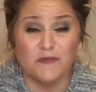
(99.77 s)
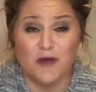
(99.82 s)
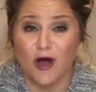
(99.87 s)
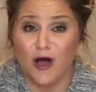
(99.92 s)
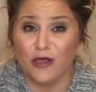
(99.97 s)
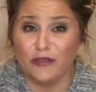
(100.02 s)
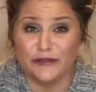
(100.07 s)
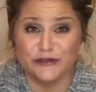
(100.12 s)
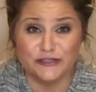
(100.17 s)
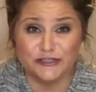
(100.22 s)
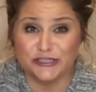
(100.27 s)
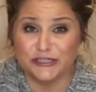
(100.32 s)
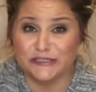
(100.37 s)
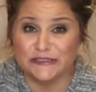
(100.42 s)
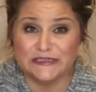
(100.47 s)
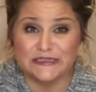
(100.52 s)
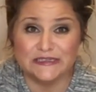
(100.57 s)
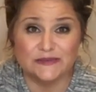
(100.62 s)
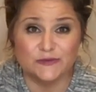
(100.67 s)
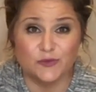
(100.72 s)
All
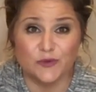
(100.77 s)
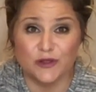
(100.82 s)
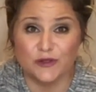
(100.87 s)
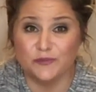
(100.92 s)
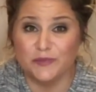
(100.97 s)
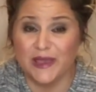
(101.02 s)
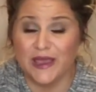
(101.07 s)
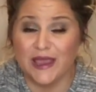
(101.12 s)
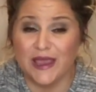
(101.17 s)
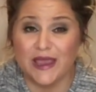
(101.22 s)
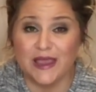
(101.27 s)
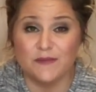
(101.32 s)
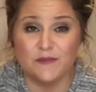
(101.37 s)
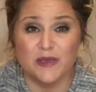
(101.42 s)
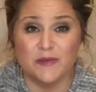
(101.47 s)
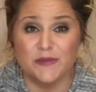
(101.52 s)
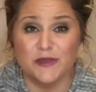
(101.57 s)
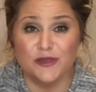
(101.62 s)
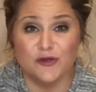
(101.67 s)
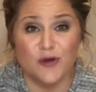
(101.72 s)
insurances will pay.
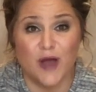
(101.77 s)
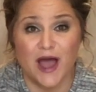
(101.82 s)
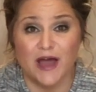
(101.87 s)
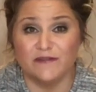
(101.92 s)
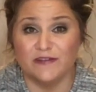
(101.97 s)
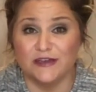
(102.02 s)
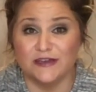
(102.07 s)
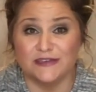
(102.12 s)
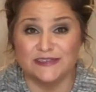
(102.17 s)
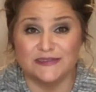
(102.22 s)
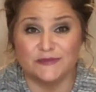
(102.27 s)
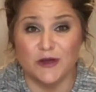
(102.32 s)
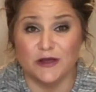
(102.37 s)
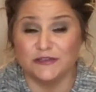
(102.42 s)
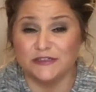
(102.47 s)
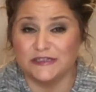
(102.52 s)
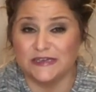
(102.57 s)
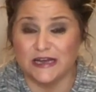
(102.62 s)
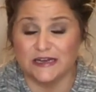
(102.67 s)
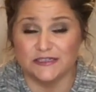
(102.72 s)
Maybe you have a small
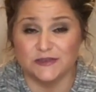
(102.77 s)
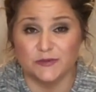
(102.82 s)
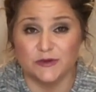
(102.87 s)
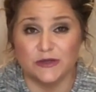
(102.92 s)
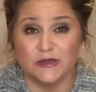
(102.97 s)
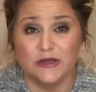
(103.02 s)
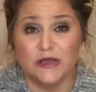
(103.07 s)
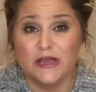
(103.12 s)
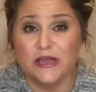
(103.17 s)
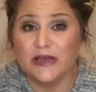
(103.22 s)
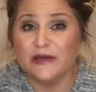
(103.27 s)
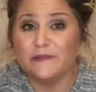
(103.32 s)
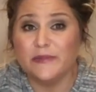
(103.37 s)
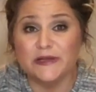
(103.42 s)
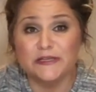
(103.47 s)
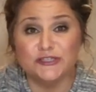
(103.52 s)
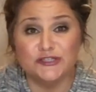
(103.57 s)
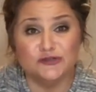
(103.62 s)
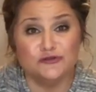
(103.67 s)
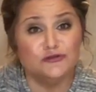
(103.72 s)
deductible,
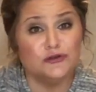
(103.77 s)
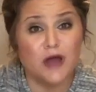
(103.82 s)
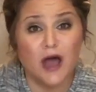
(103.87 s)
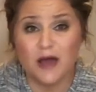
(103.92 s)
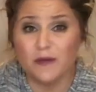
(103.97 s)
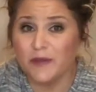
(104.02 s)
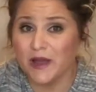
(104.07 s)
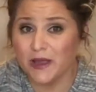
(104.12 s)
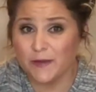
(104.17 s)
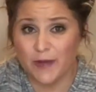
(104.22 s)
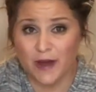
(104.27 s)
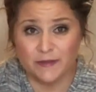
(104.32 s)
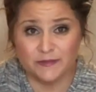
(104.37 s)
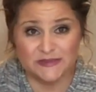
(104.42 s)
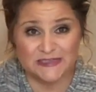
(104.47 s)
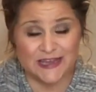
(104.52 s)
but do not buy a pump